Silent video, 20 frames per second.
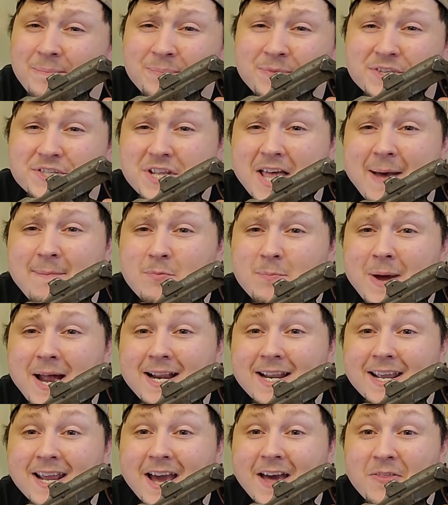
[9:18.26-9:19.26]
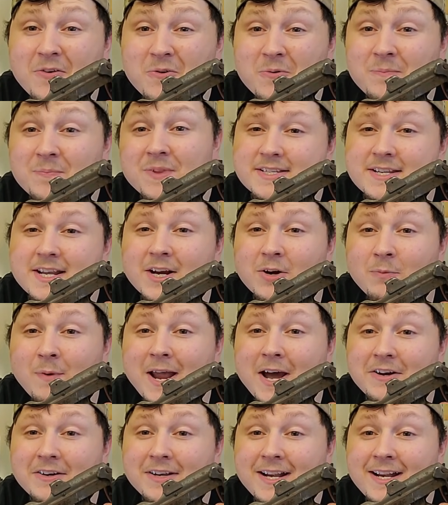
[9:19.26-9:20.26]
slap it back together, stick a
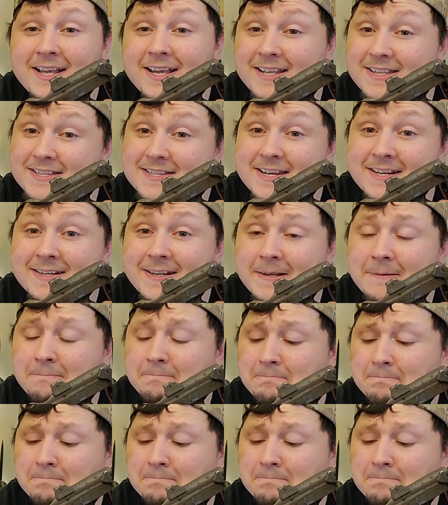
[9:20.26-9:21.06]
round in it, and send it,